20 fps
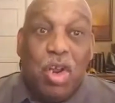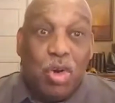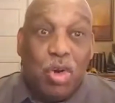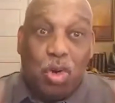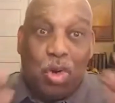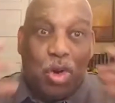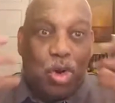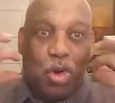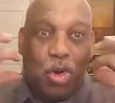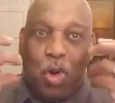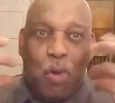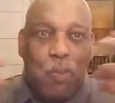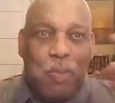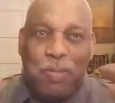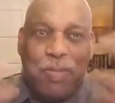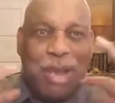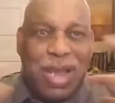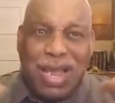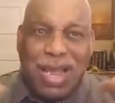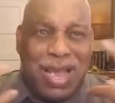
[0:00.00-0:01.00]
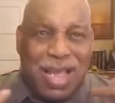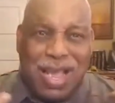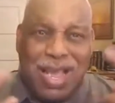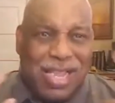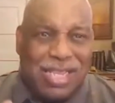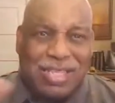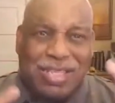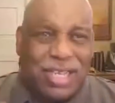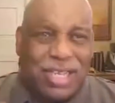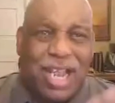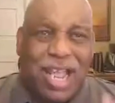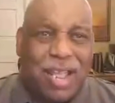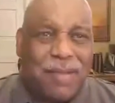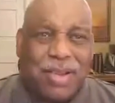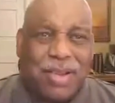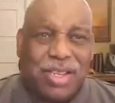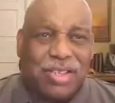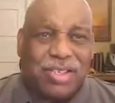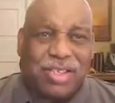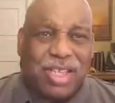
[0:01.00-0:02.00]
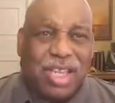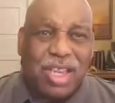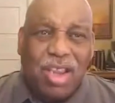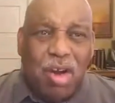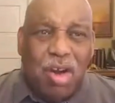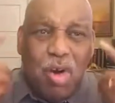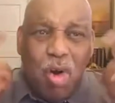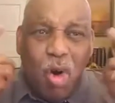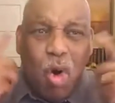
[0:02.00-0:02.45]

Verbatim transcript: Lord, open my eyes that I can see.